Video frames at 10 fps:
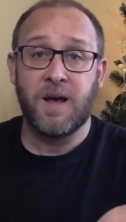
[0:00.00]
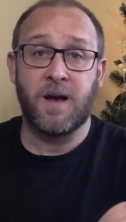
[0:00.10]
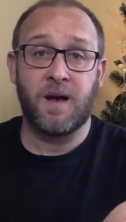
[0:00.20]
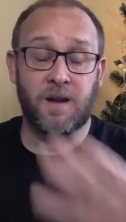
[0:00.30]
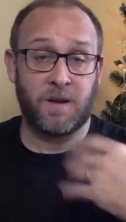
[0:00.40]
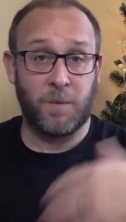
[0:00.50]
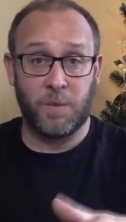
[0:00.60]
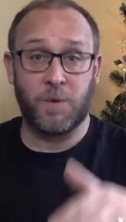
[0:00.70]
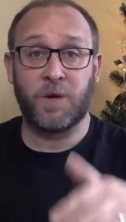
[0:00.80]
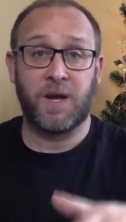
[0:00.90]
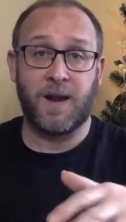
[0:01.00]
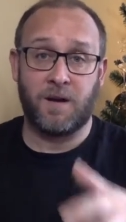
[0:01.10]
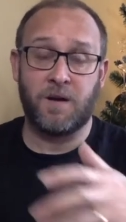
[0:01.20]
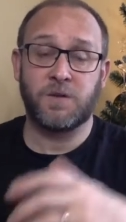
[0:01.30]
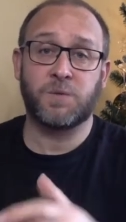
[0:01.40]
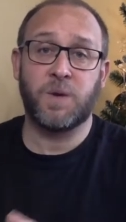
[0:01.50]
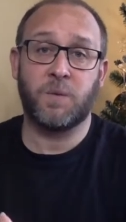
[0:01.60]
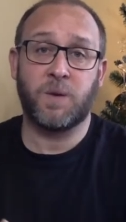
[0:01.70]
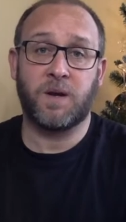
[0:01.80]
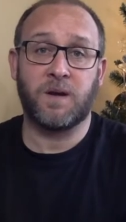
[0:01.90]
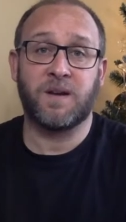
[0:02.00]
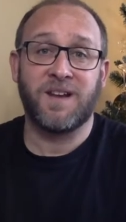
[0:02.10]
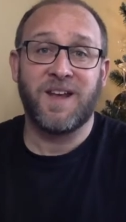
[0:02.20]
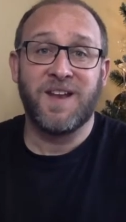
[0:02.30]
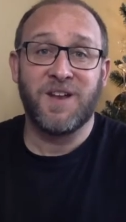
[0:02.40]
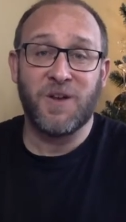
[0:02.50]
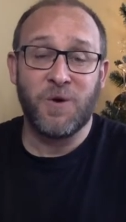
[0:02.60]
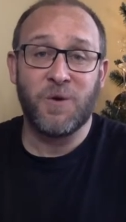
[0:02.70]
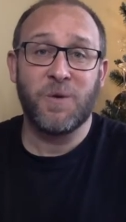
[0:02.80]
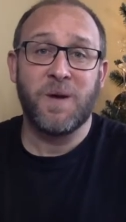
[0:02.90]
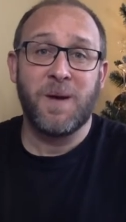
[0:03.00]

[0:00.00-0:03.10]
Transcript: Uh, like we were looking at last week, we can know